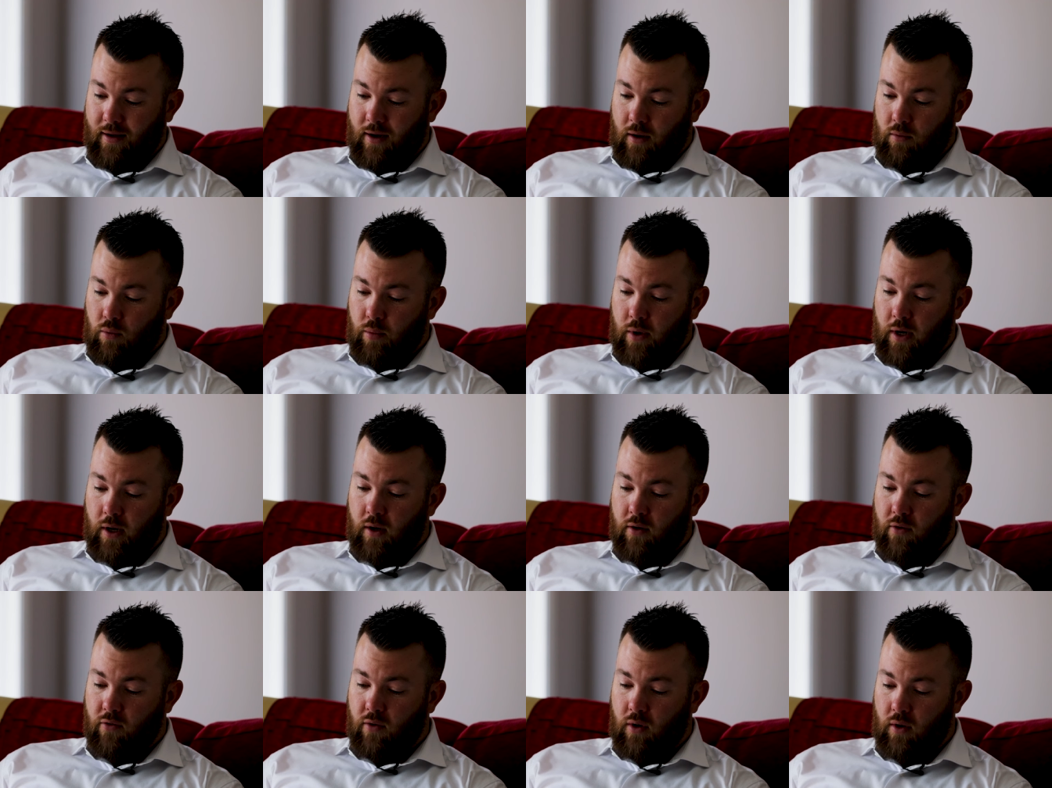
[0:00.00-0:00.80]
I'm
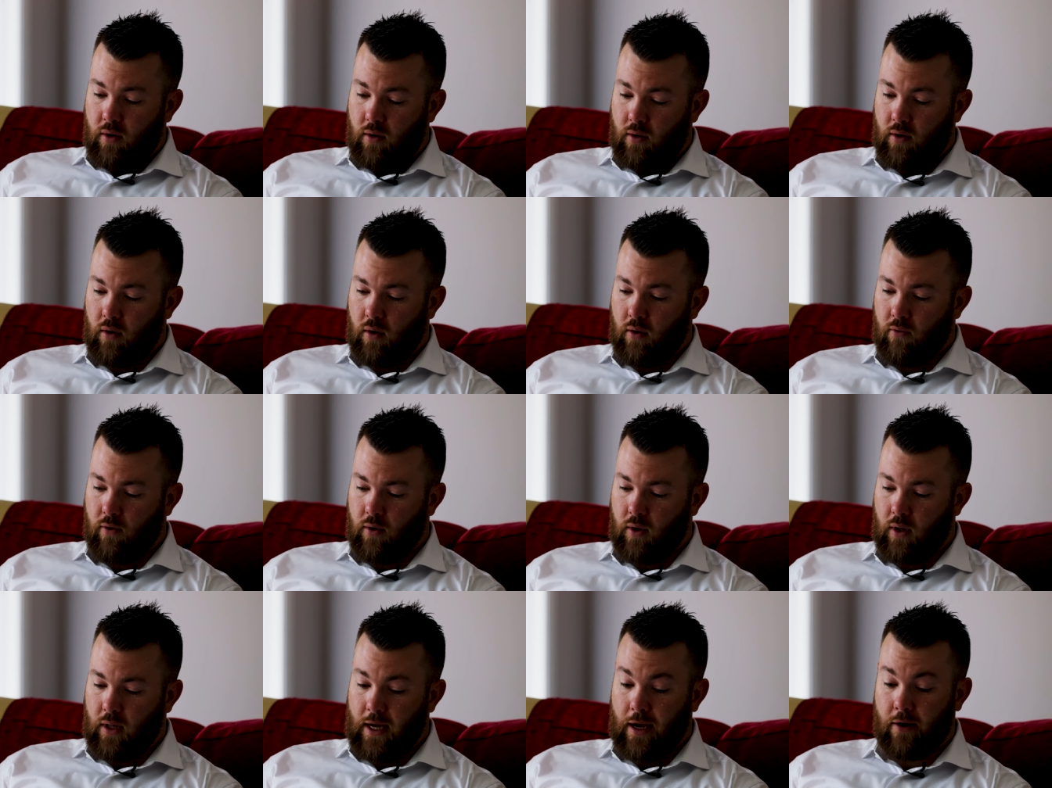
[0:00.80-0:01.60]
reminded of
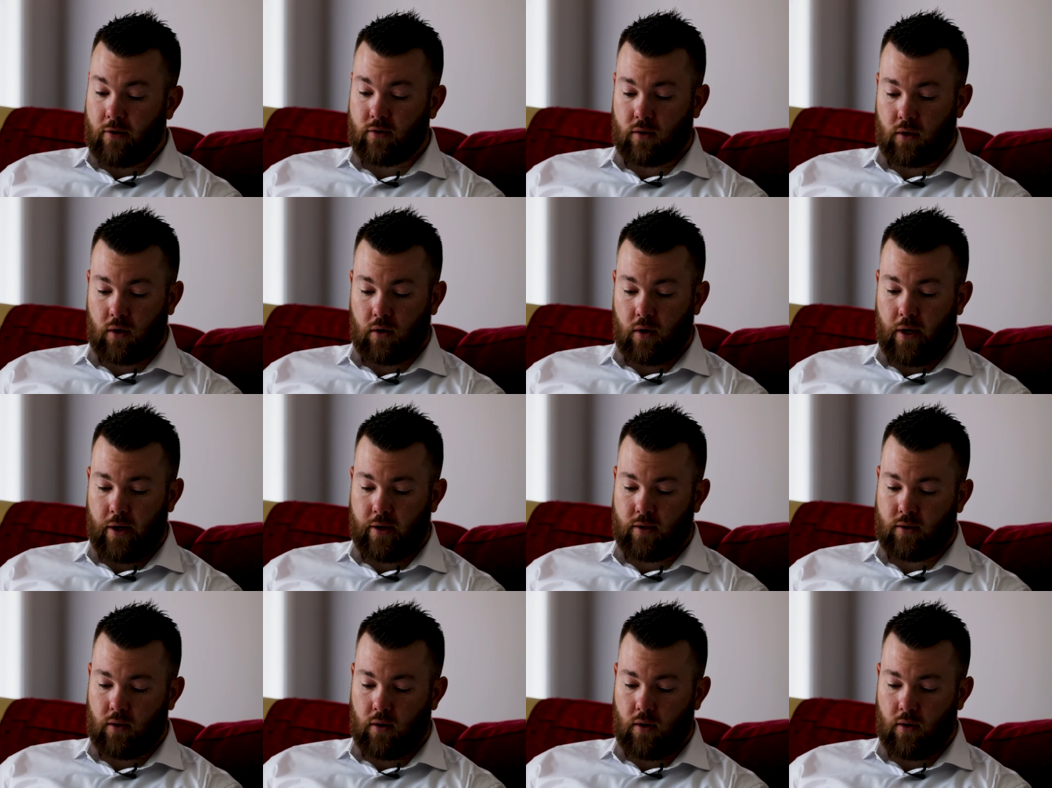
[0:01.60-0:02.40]
all the laughs, the
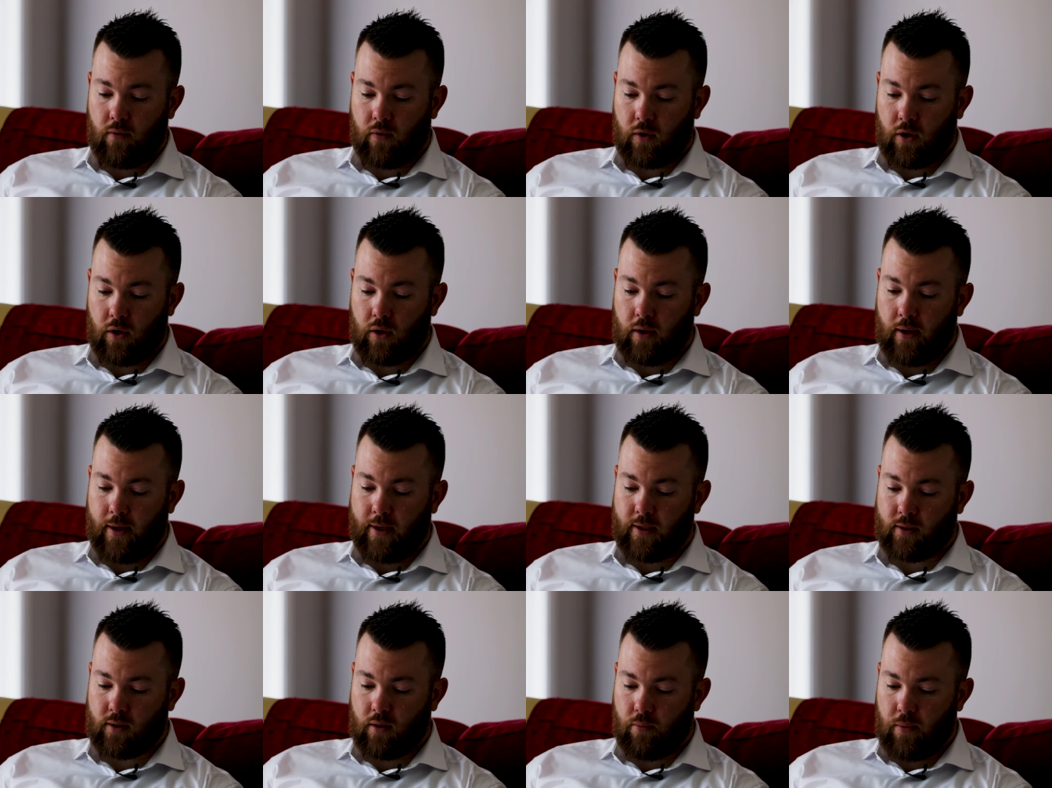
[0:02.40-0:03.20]
cries, the good
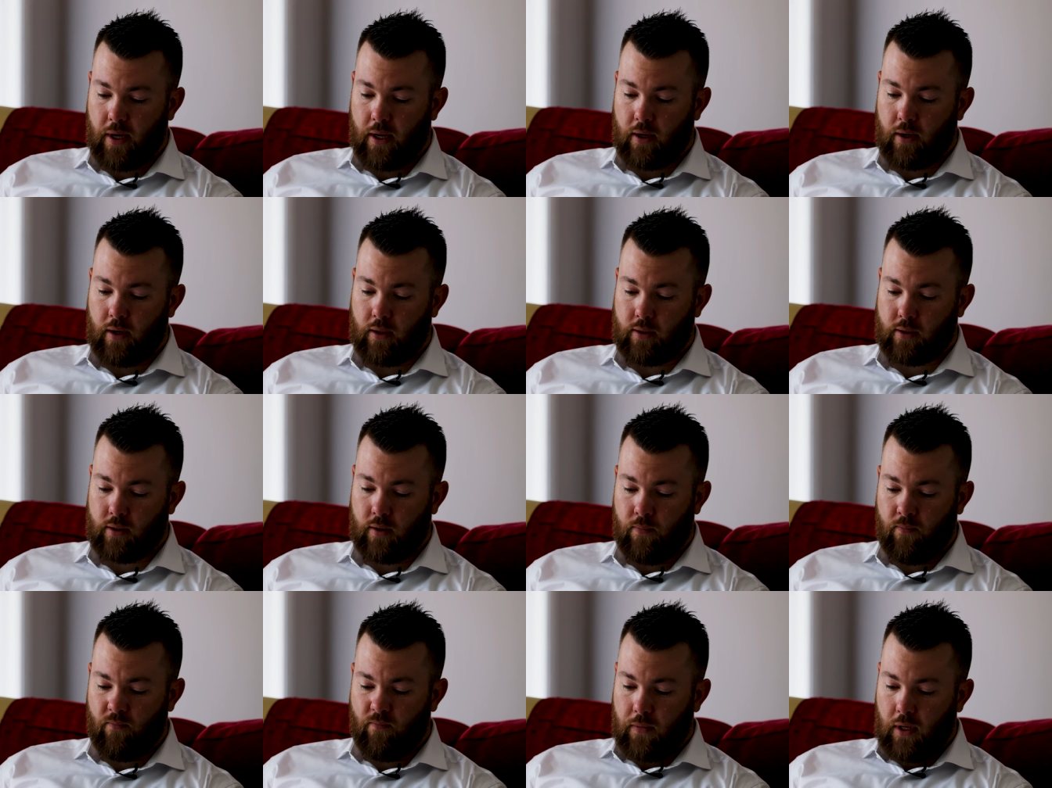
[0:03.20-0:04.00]
days, the bad days,
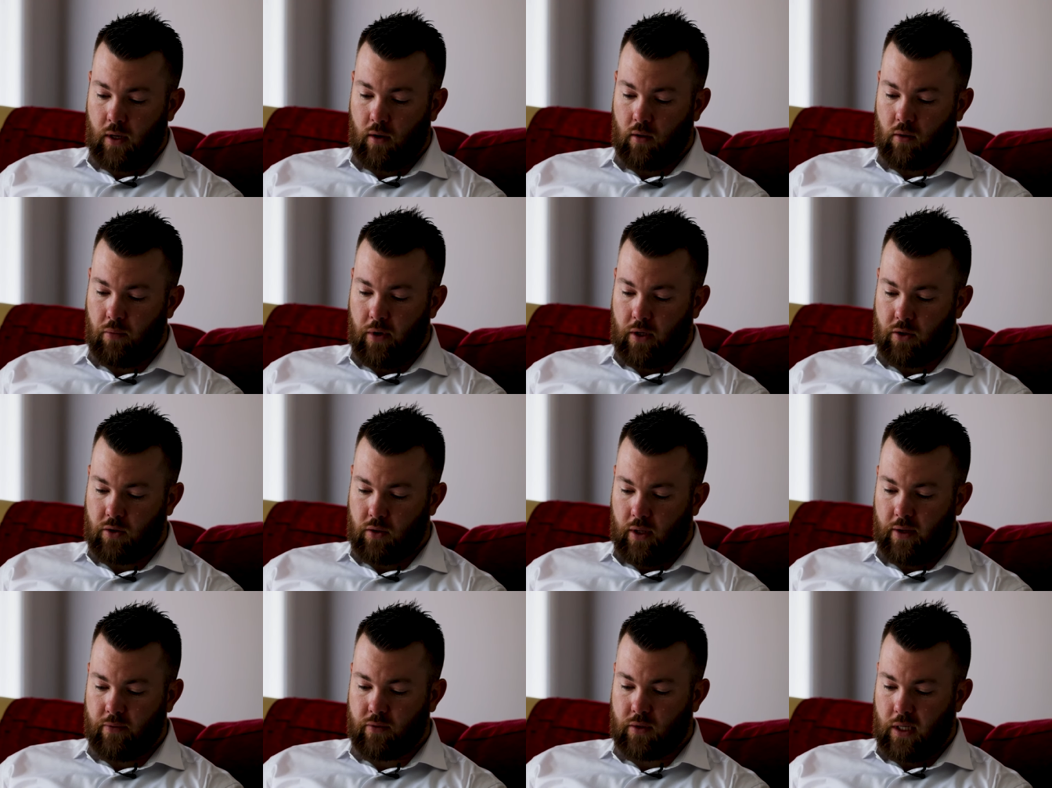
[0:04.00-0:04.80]
and all the major
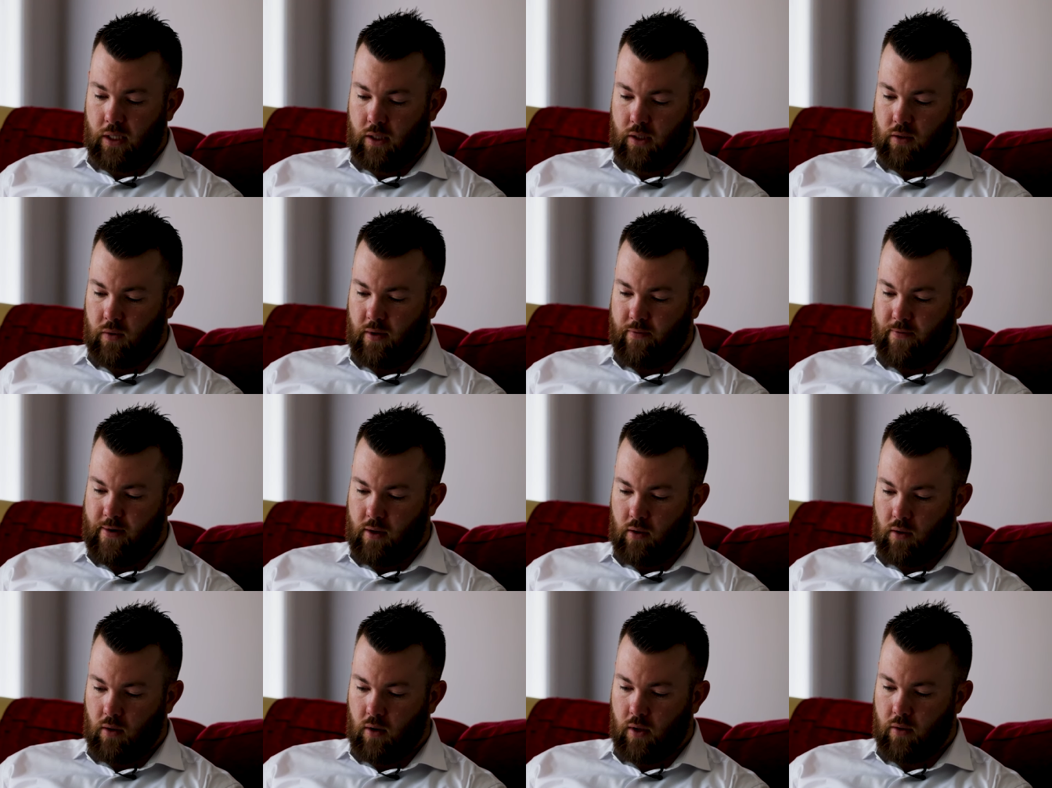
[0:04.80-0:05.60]
life changes we
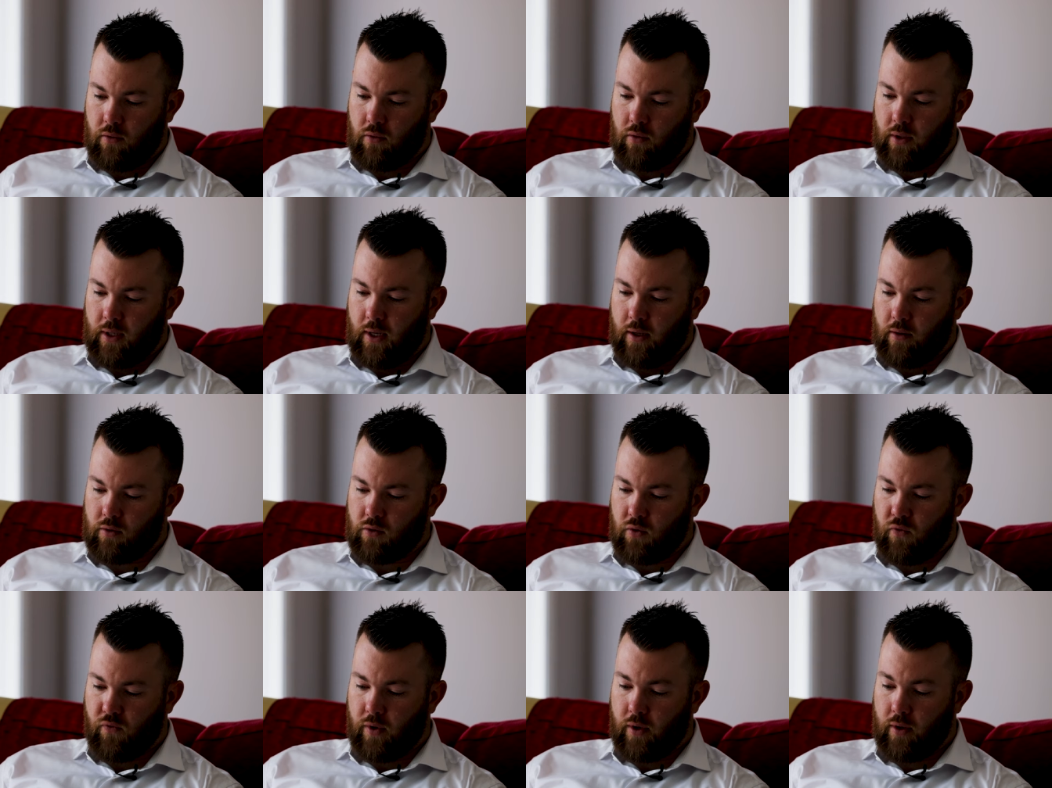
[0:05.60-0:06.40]
have gone through together
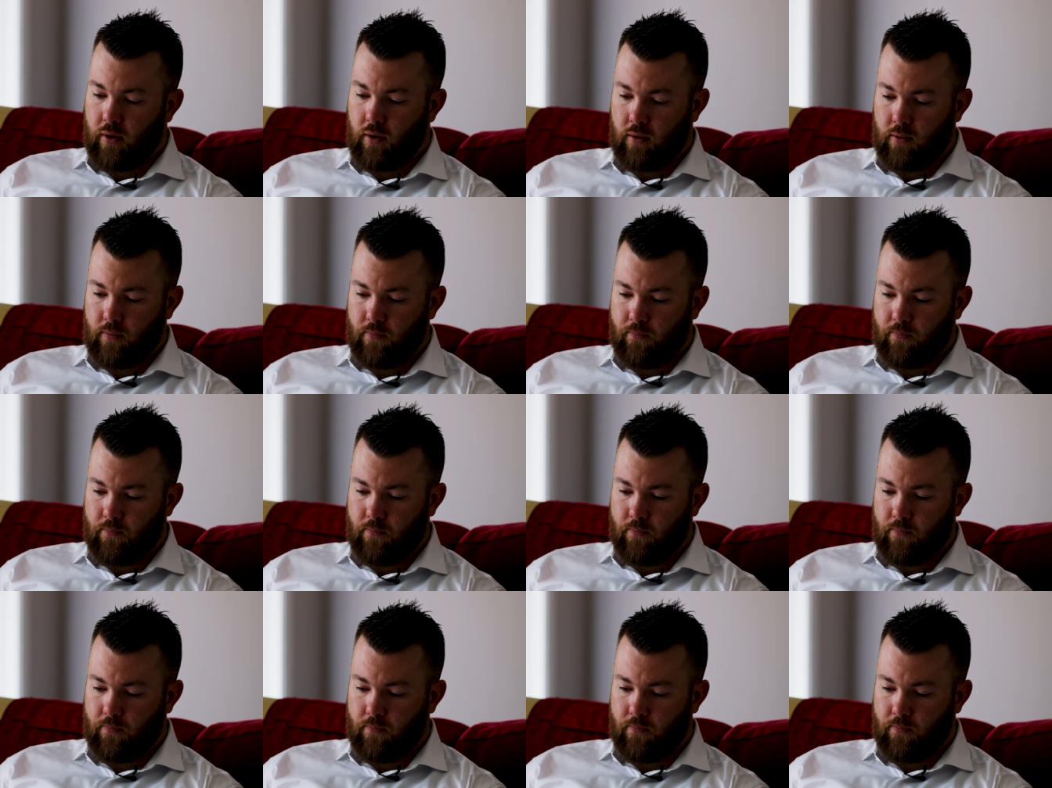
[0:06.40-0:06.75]
so far.